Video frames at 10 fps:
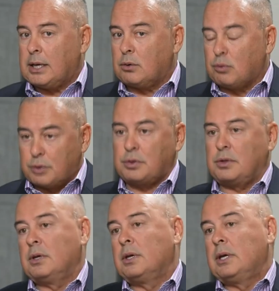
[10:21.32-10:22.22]

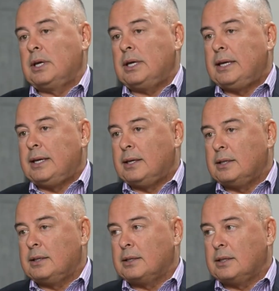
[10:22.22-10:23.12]
growth
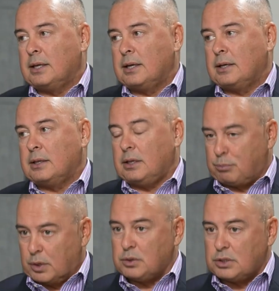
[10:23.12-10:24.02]
in the
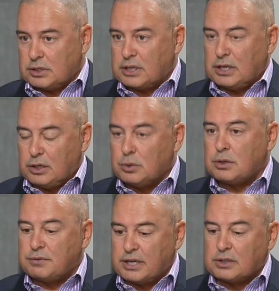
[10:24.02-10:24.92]
approaches and the
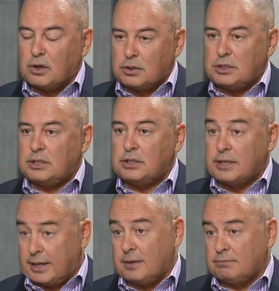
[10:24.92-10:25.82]
use of technology
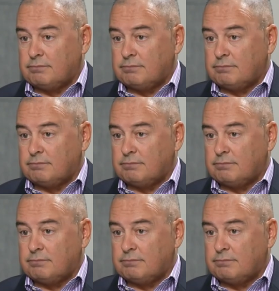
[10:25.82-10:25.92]
today.